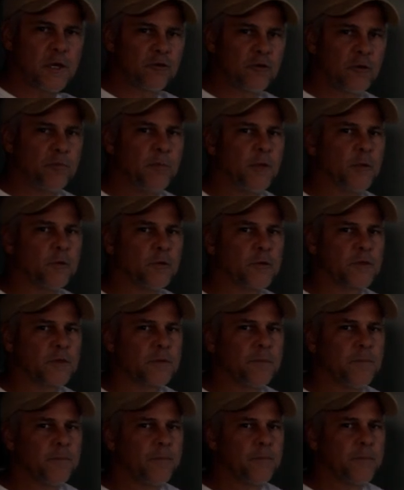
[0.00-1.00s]
hundred
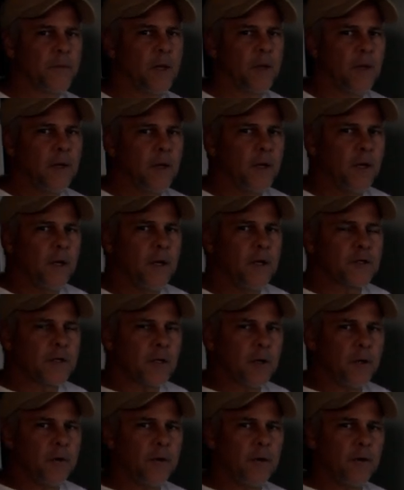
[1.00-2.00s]
mils.
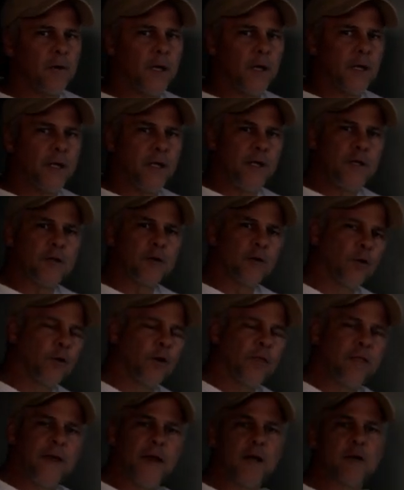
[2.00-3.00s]
So a litre or
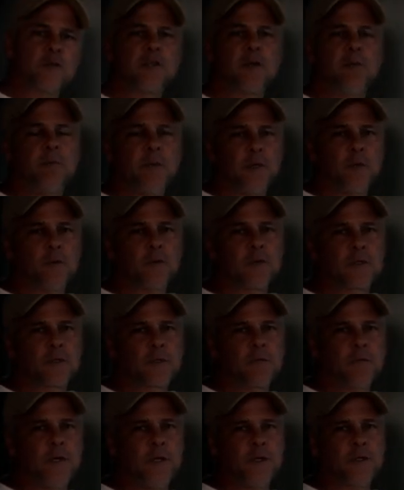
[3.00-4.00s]
one thousand
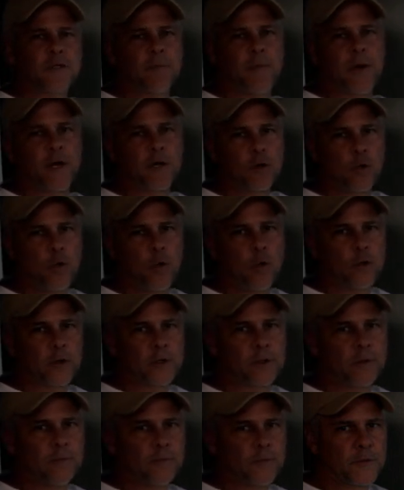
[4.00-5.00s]
mils is about a
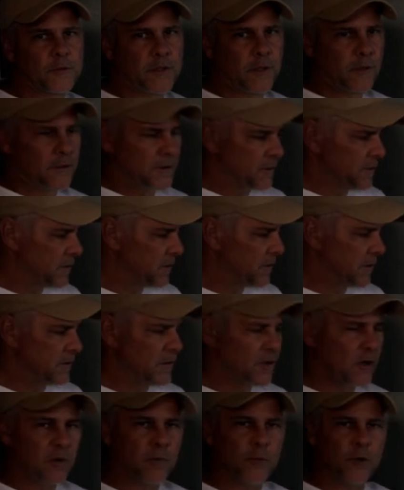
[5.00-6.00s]
quart. So this is
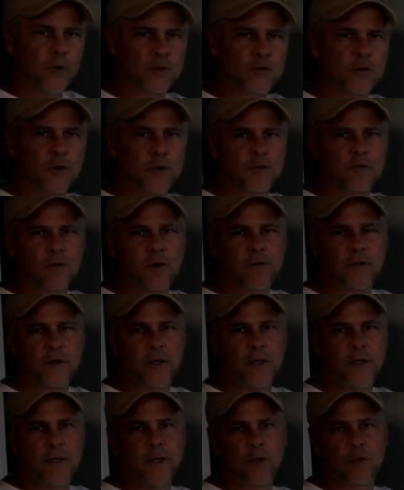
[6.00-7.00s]
six hundred mils, so it's
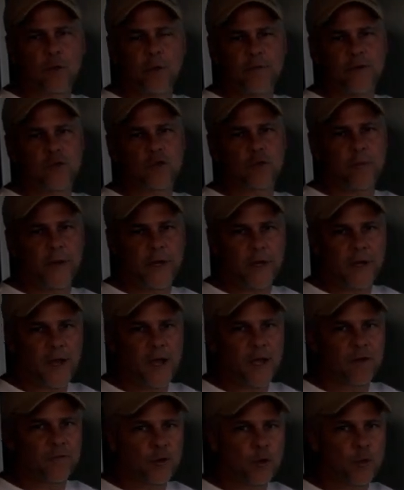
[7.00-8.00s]
roughly equivalent to about
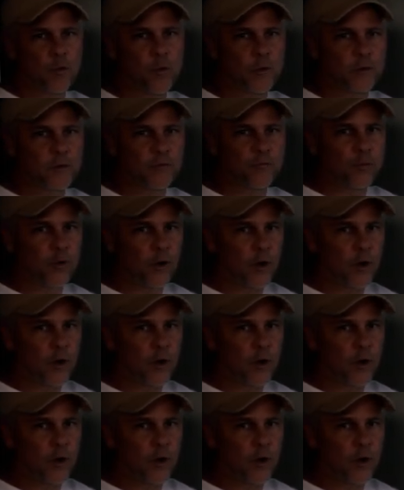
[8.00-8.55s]
half a quart of